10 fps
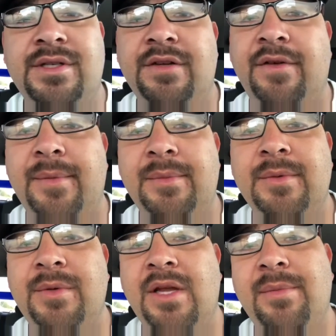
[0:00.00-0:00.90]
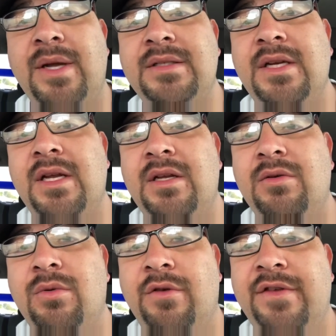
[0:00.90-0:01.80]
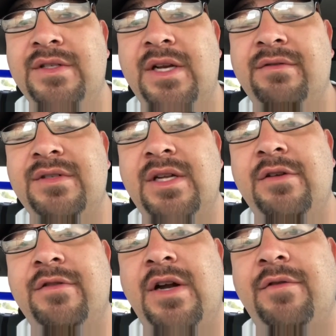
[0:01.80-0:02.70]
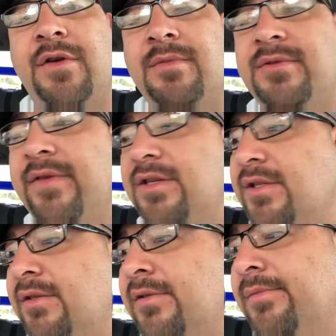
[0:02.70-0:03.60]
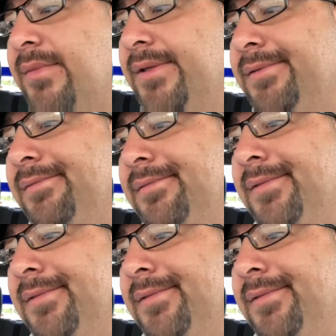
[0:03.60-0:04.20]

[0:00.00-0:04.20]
see if I'm going to be able to get him back today or if he's going to have to stay overnight for observation. But